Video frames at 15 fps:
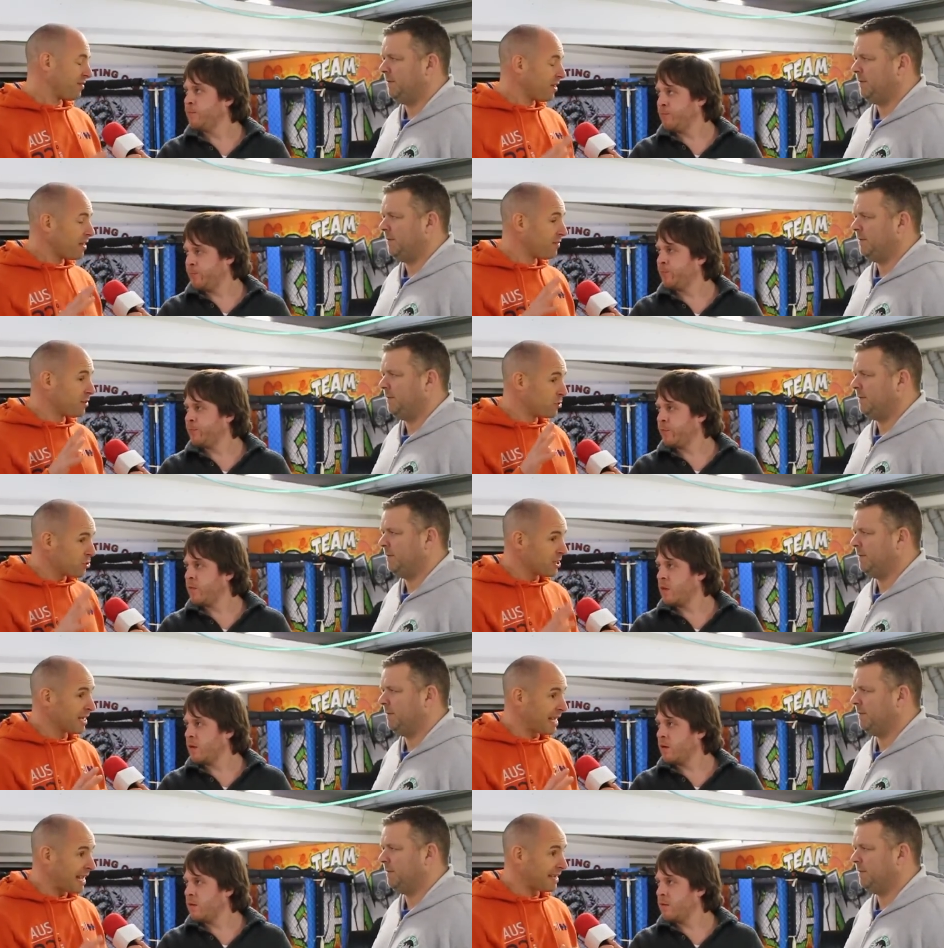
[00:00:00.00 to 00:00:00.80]
Speaker 1: If he, if he
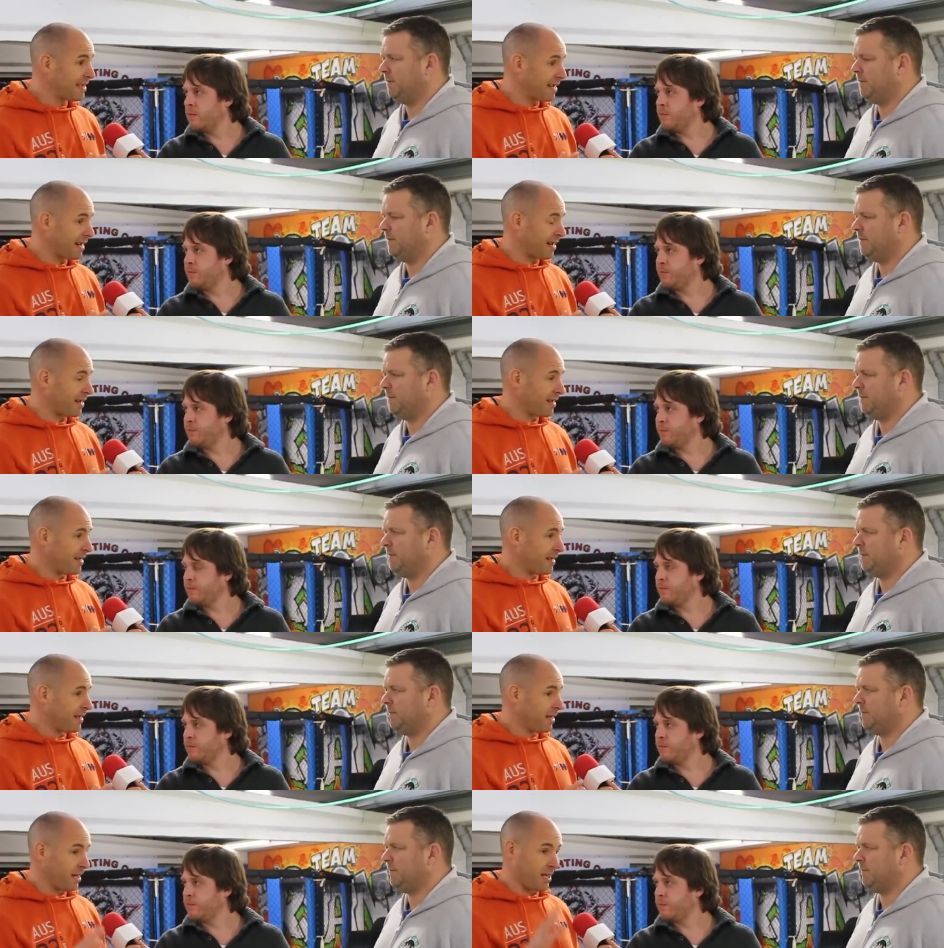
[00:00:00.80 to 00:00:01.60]
doesn't get there,
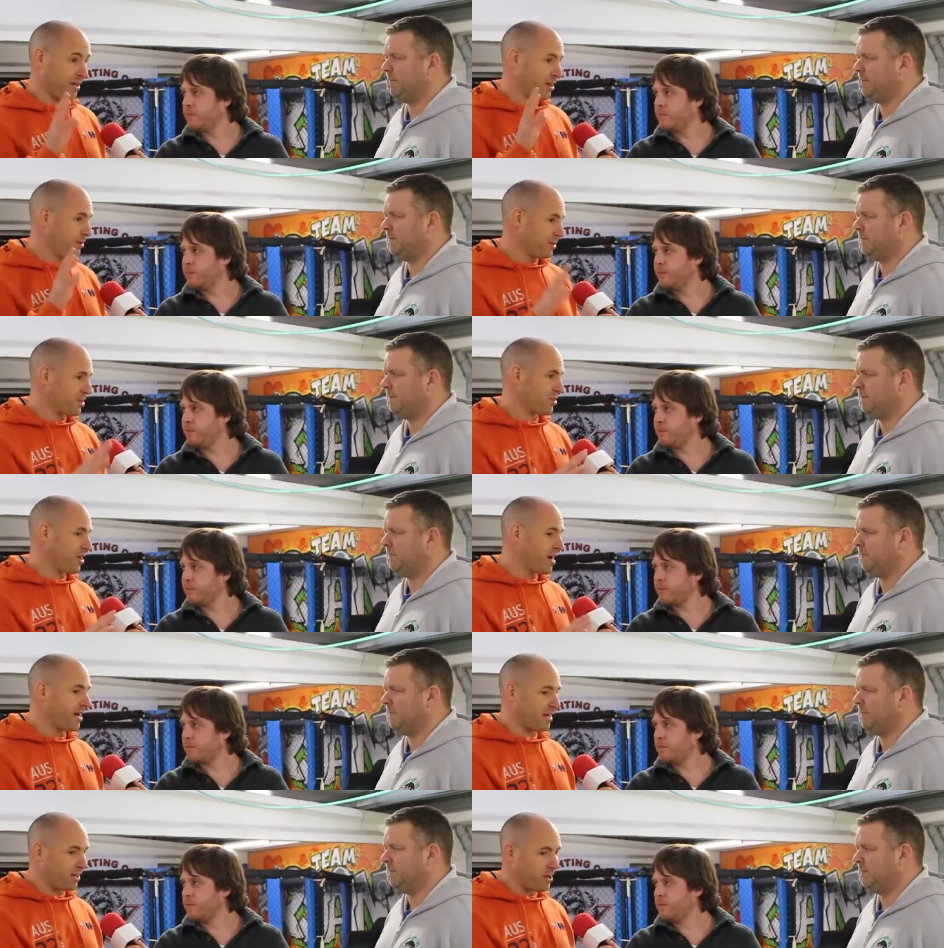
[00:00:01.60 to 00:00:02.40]
like I know we'll
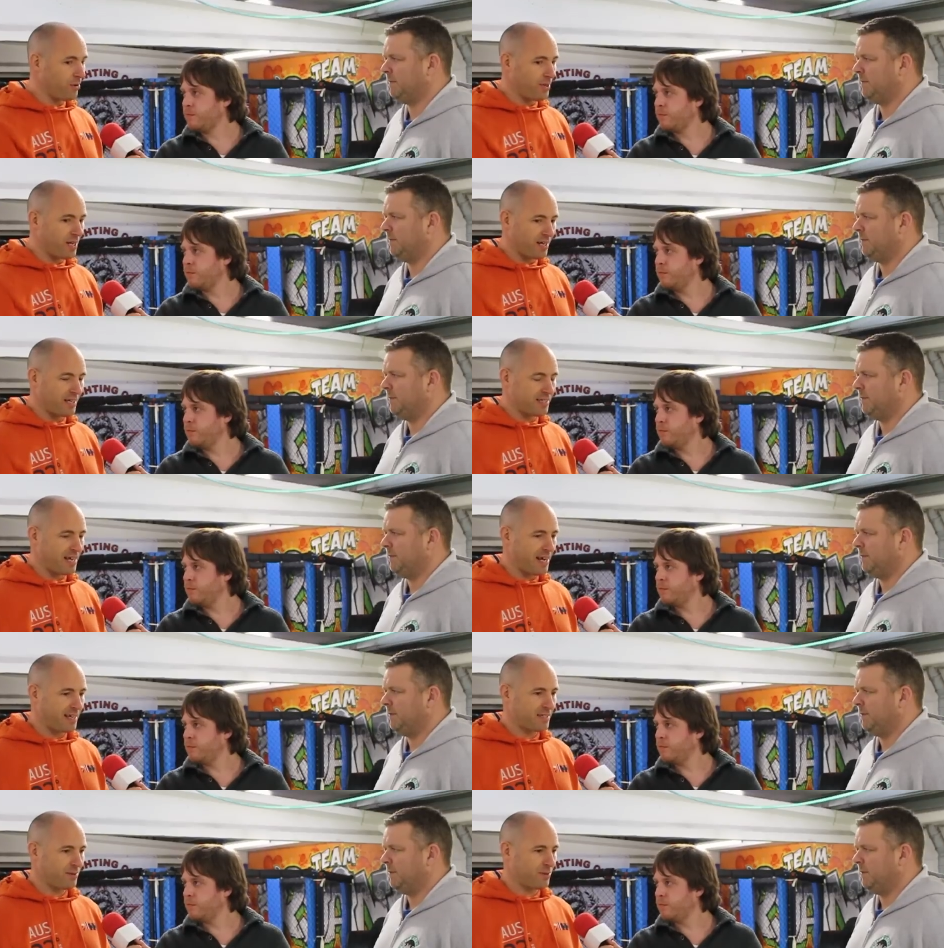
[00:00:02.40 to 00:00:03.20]
try, and I know we got a
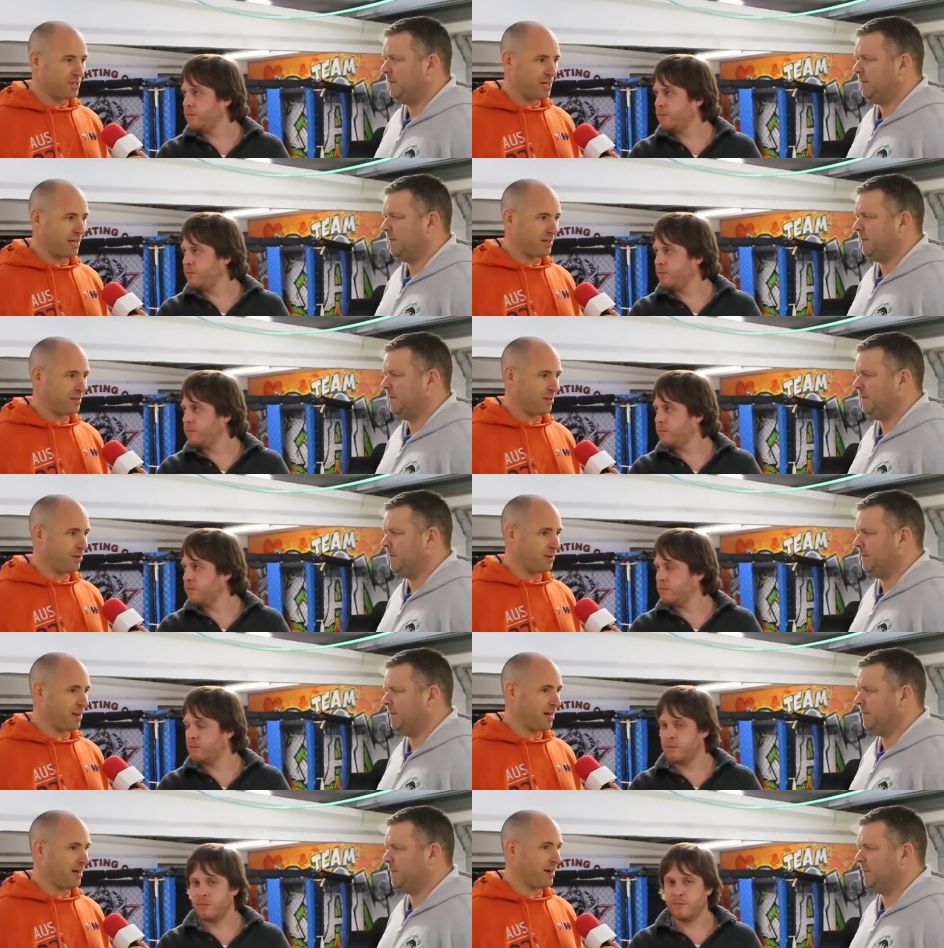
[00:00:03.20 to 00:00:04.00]
text. I was chatting to
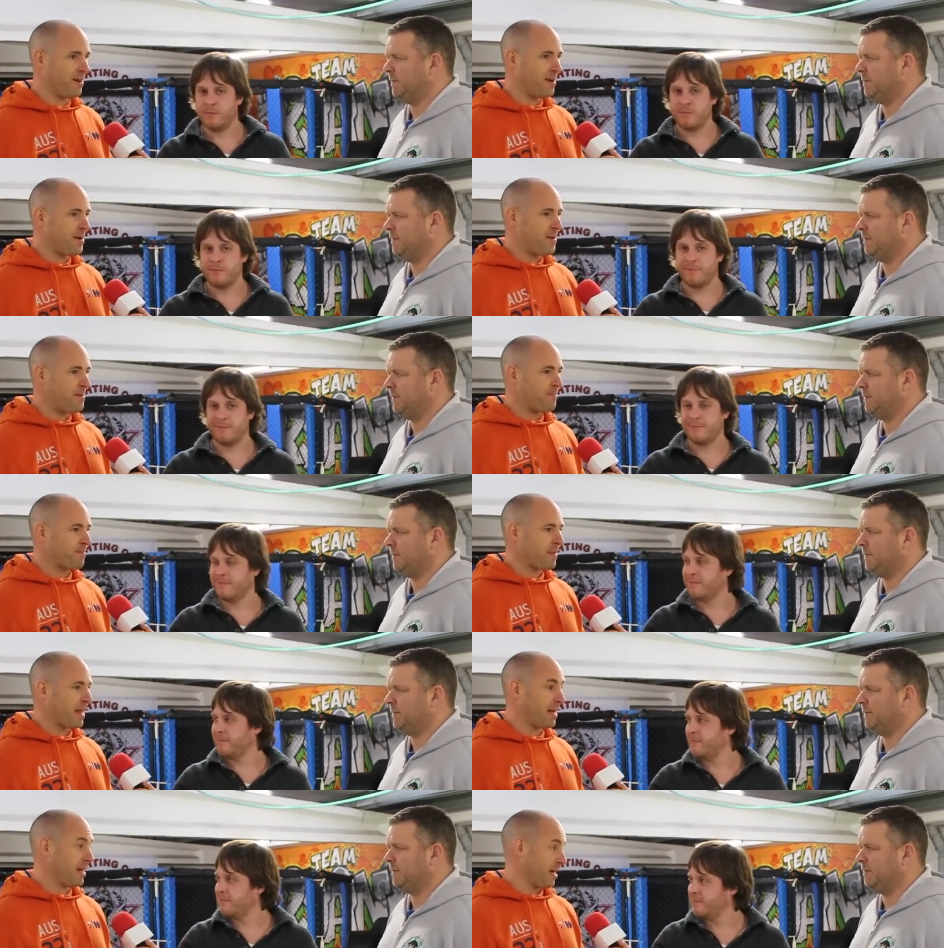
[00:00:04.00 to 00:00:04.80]
him here
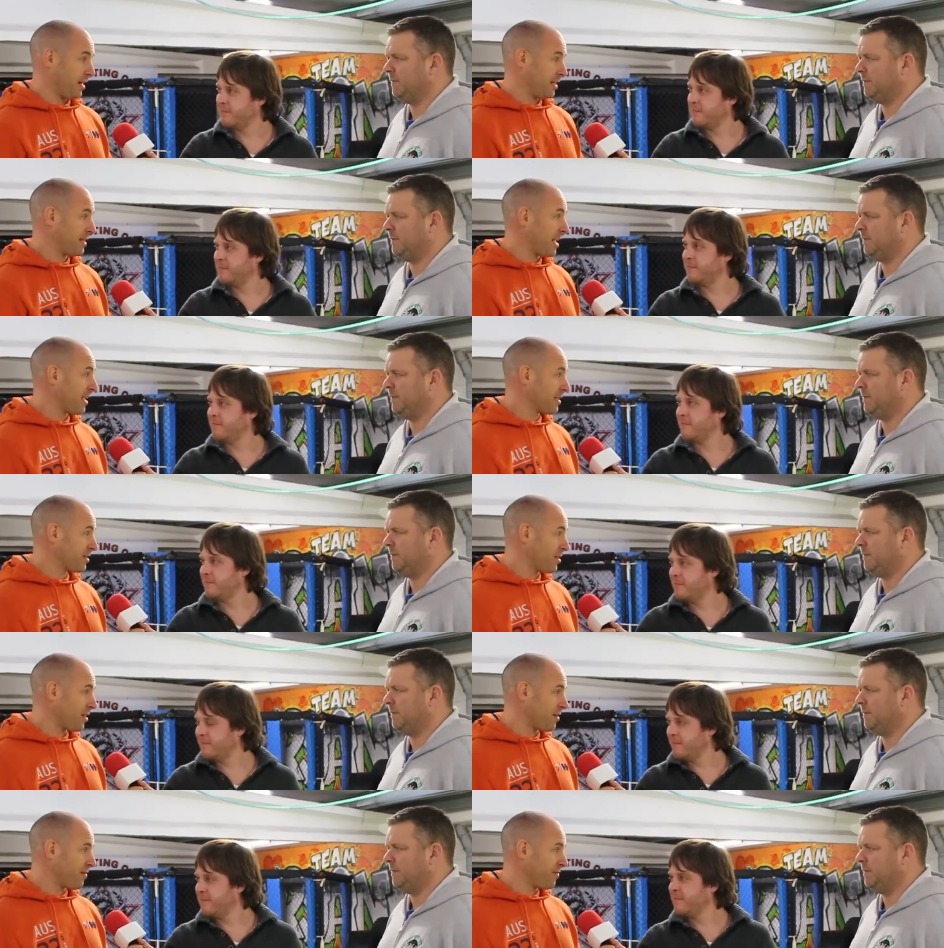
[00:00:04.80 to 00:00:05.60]
and he got a
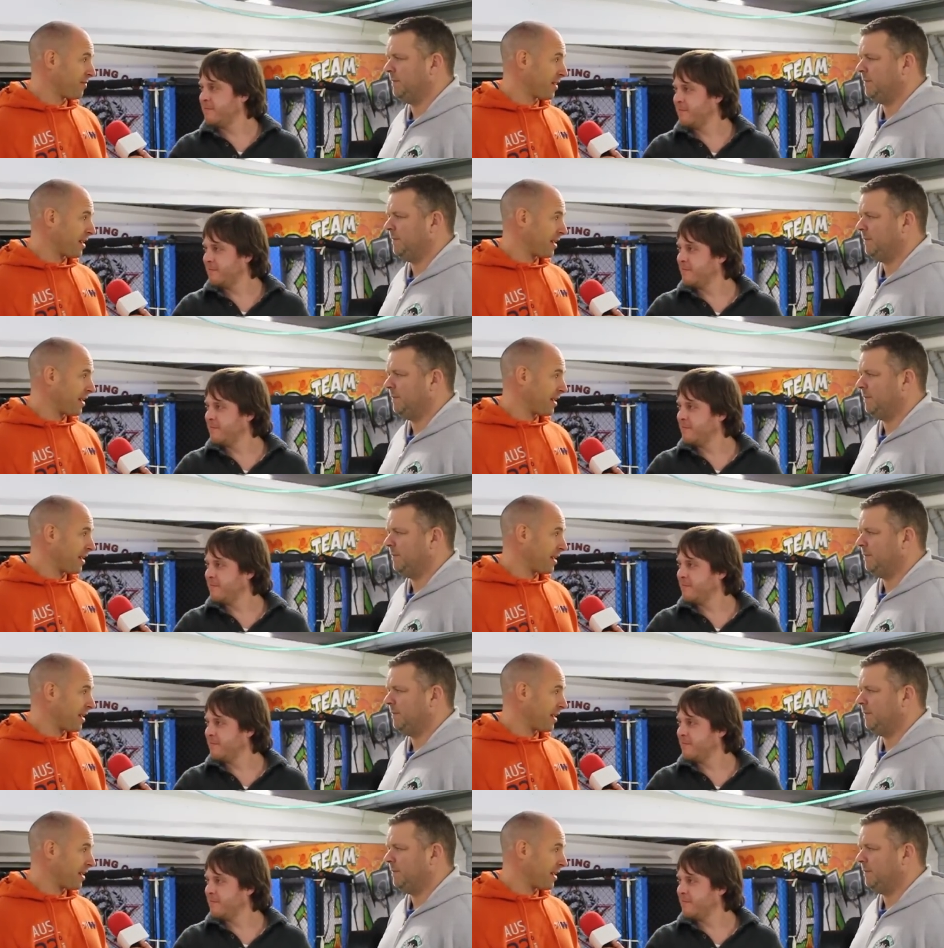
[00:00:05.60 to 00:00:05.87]
text off.